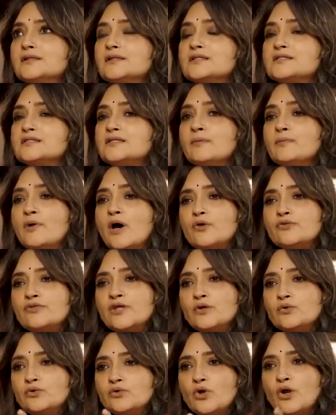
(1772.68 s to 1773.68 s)
Somehow
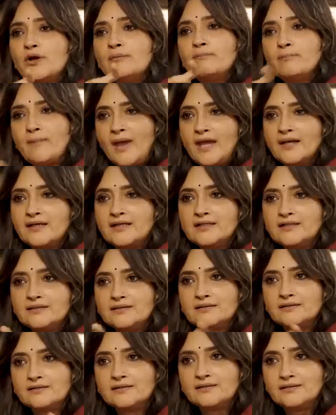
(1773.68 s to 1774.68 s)
they could not marry
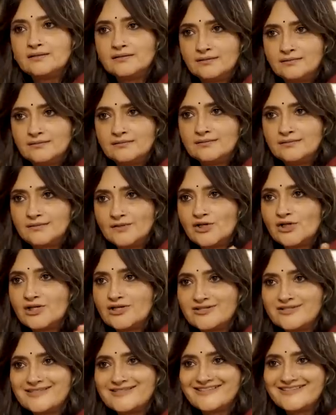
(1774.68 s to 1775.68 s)
the
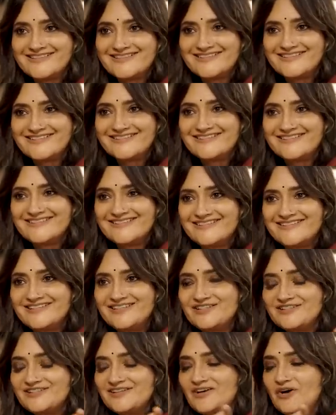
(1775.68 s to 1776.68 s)
lyricist
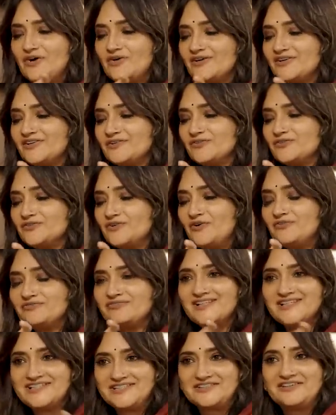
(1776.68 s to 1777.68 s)
of
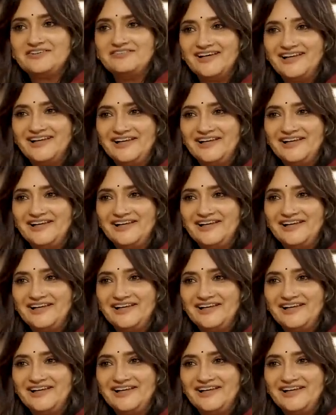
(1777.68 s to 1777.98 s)
Ishq Wala